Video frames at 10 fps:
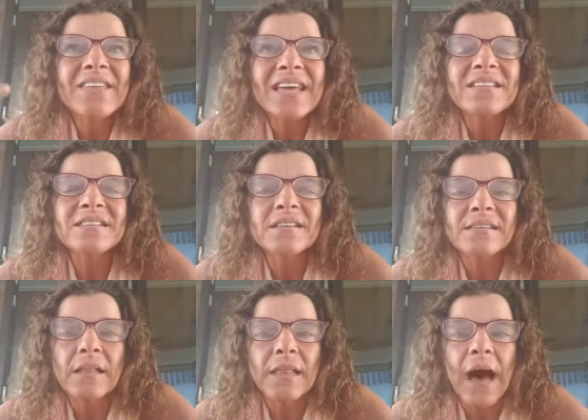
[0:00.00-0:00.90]
the insulin
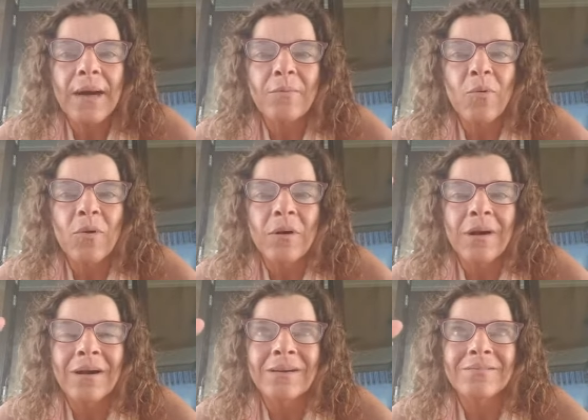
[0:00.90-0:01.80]
is a lot
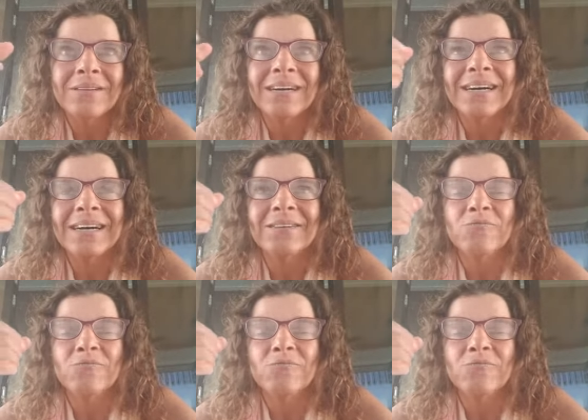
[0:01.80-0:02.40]
more uh,